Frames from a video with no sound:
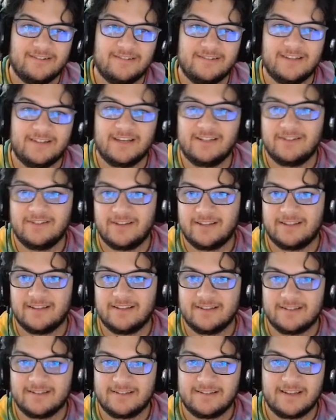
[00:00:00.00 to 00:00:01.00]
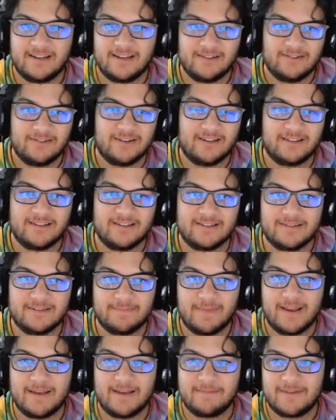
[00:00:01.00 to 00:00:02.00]
Take a look at this. Take a look at this.
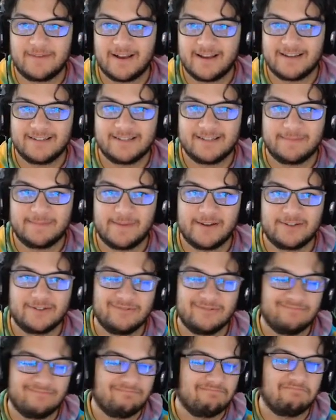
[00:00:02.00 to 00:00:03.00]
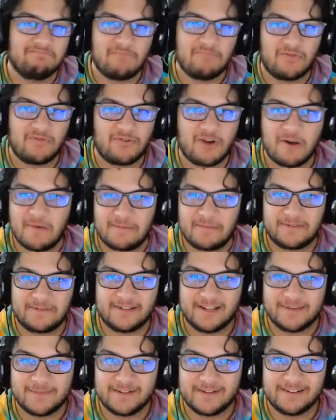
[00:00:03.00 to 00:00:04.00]
Bam, Gigan special. Throw him up
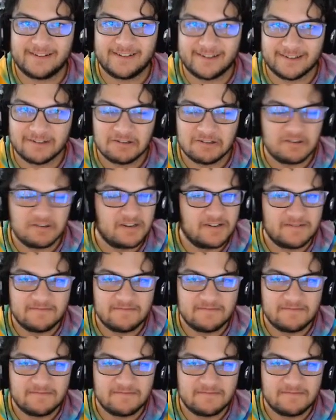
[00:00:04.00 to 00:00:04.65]
the enemy leader.